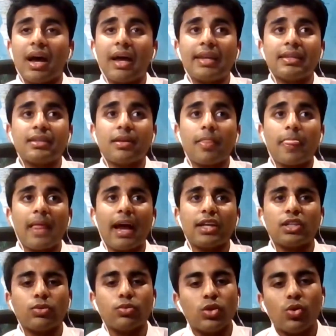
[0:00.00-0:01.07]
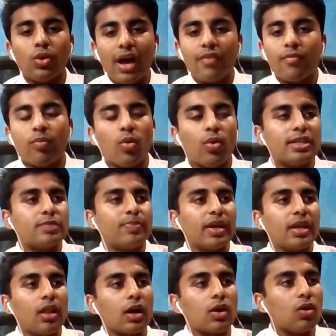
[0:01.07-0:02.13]
and you'll have boys
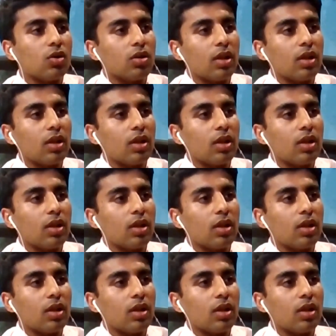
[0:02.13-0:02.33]
be like